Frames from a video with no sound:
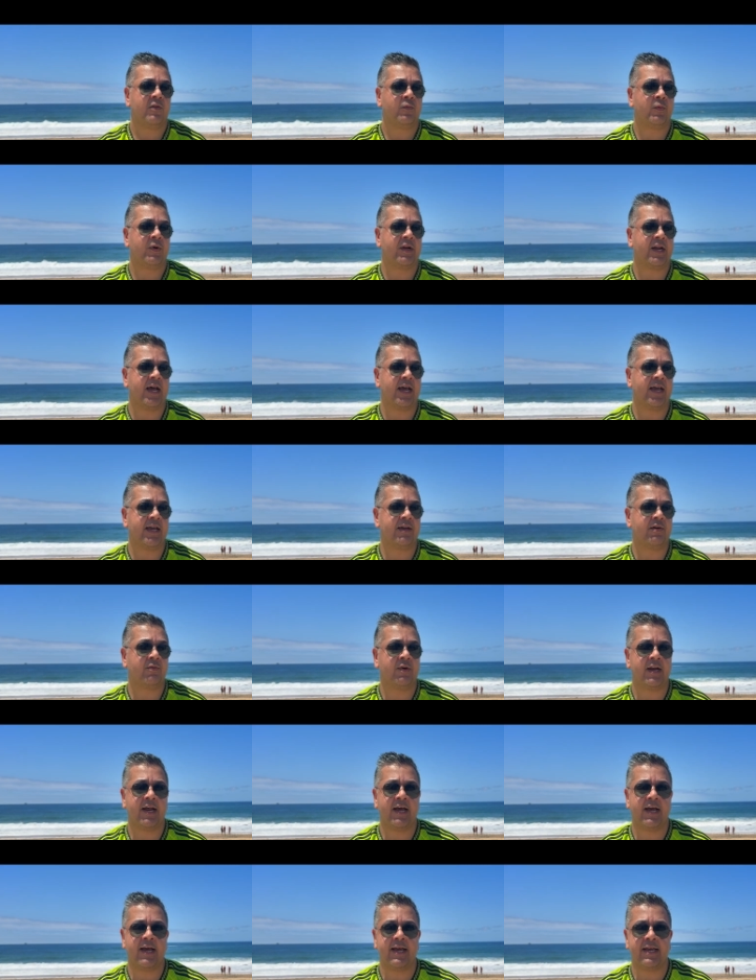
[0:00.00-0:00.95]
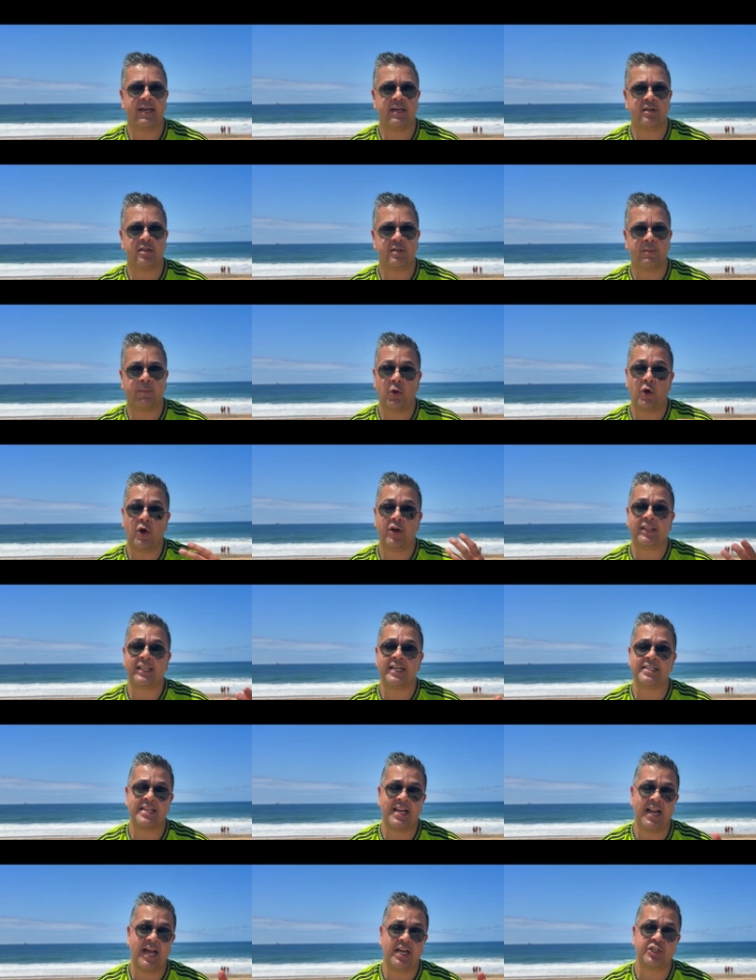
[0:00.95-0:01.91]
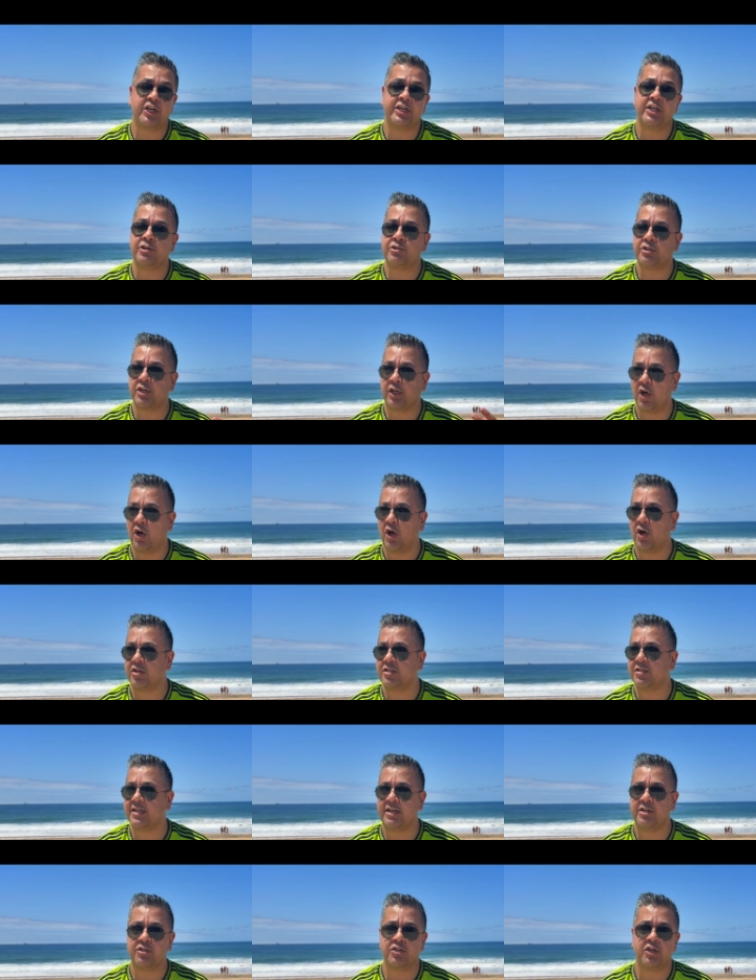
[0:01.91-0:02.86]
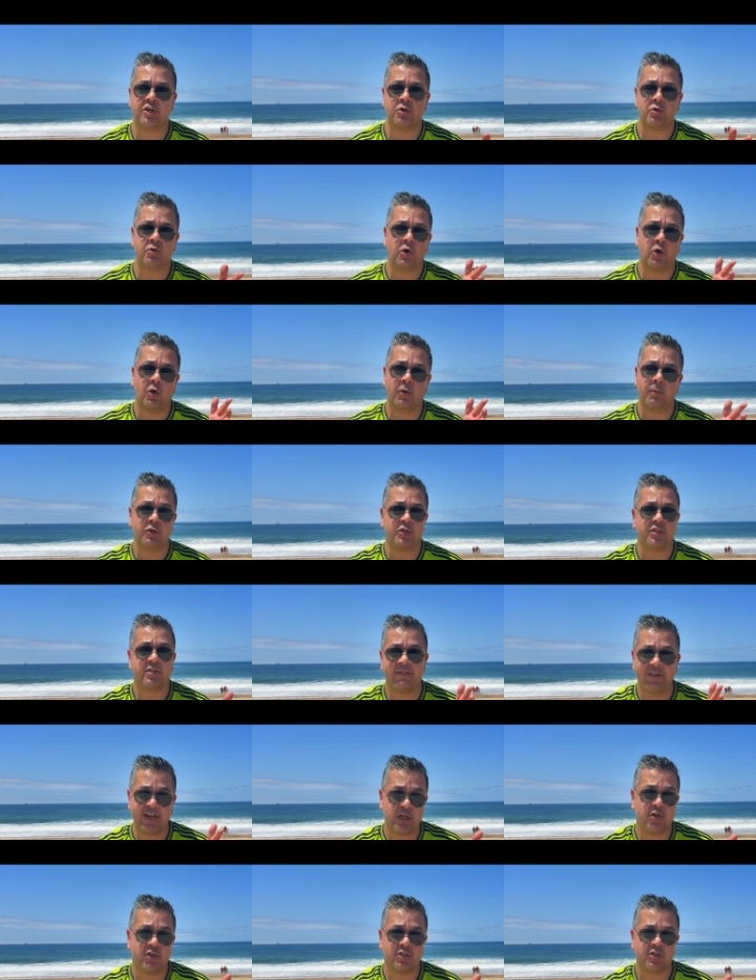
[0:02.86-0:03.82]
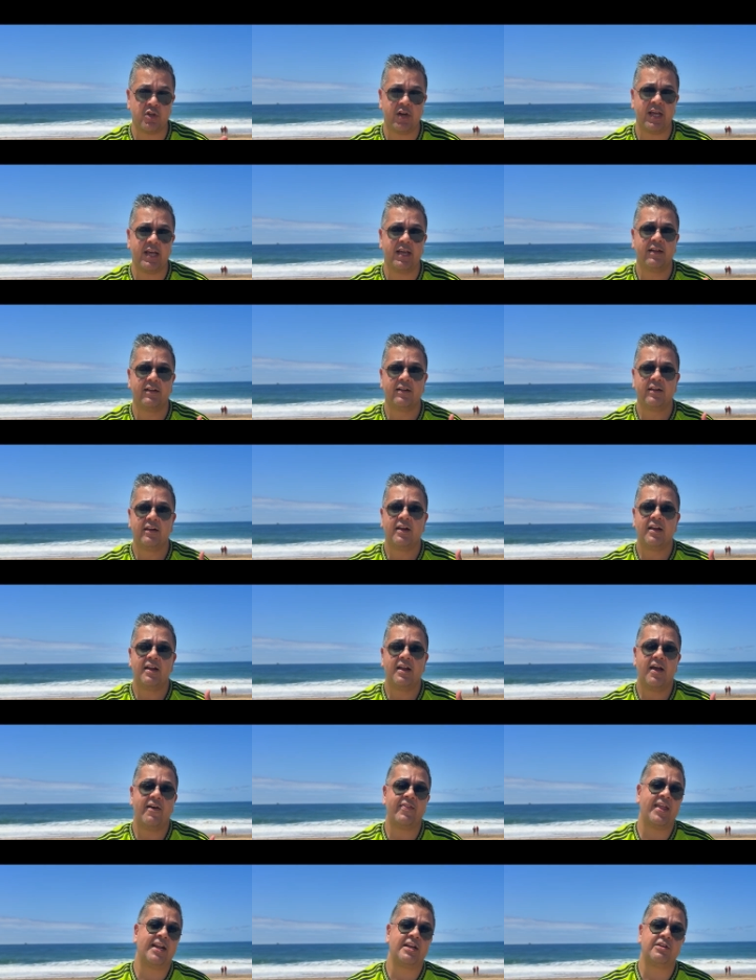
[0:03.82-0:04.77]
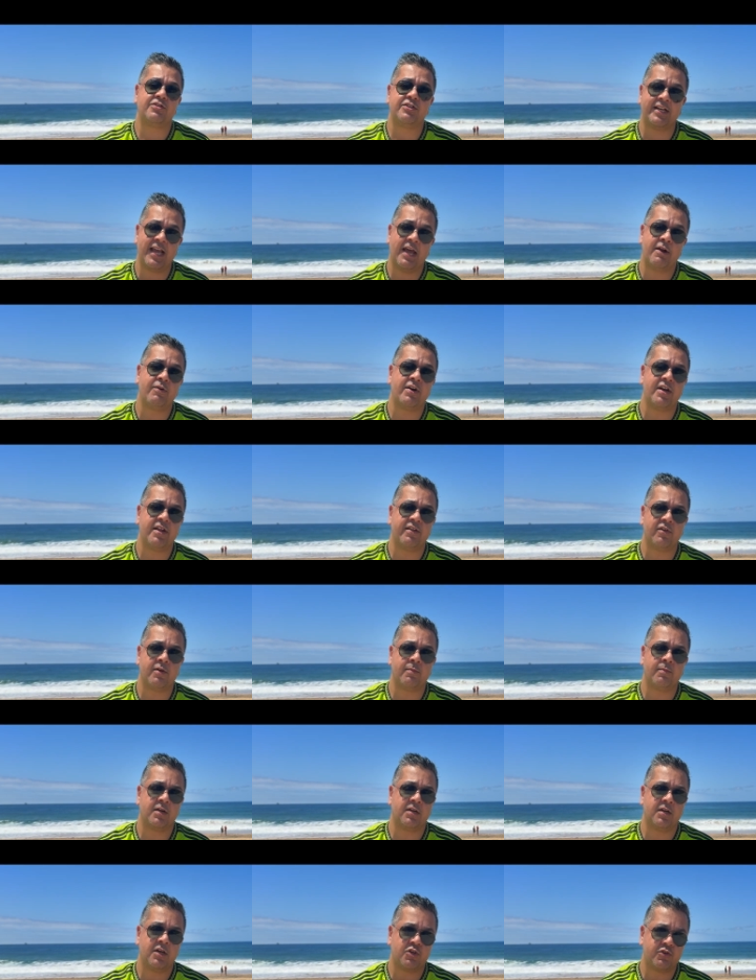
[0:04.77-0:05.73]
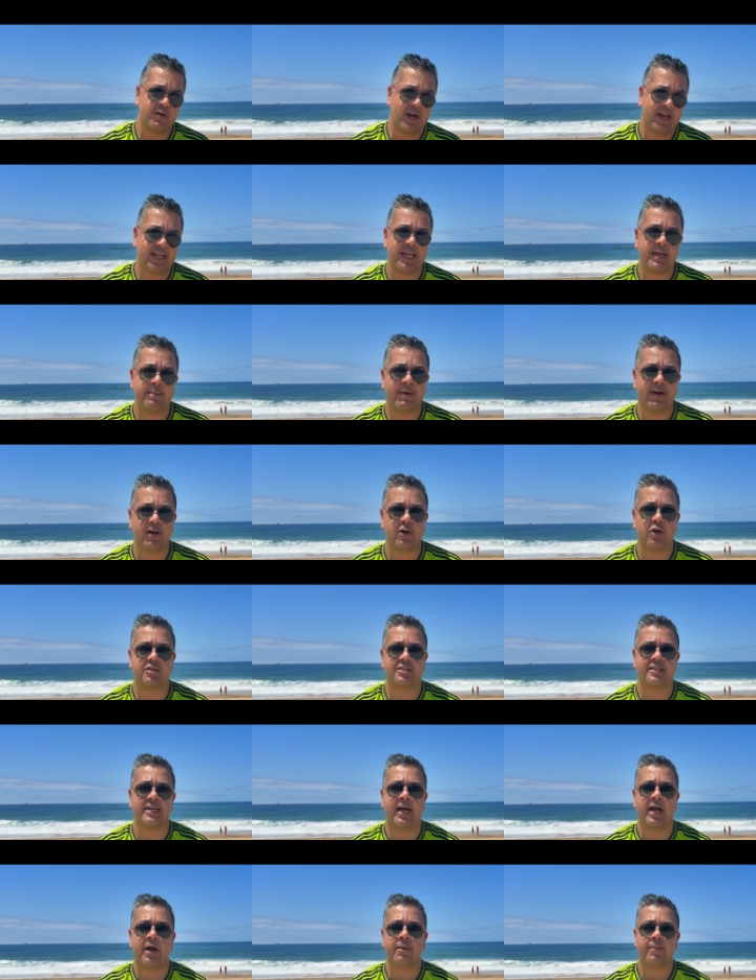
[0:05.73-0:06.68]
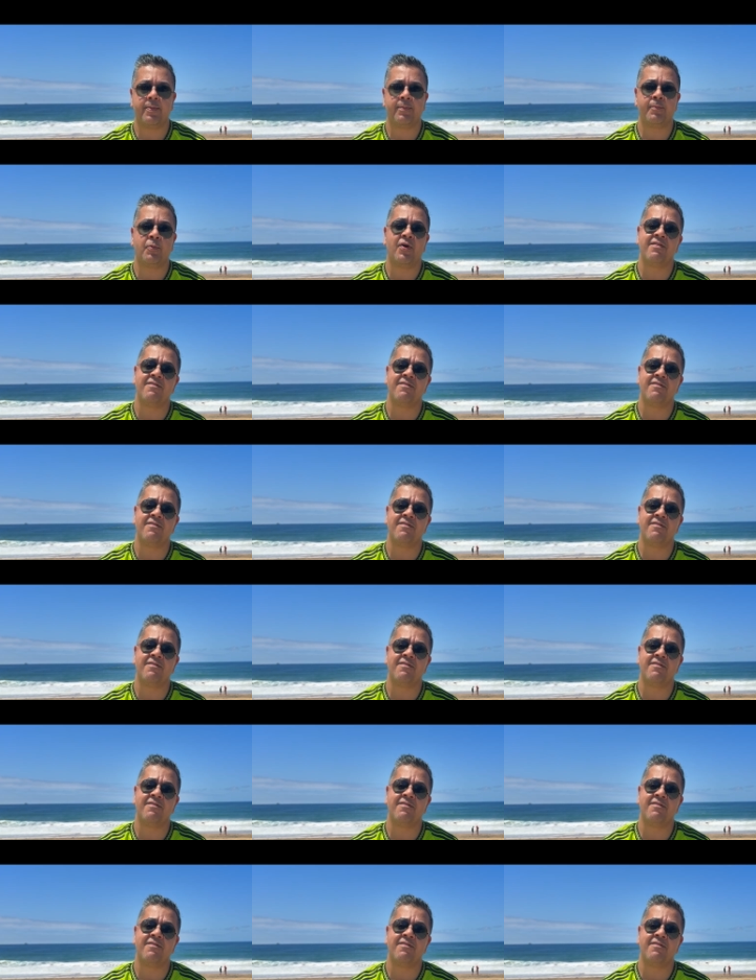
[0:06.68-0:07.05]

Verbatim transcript: when I when I deployed things in Azure it used to cost, I used to do a whole bunch of videos on it and then I used to get rid of them and, and try and keep my costs down. But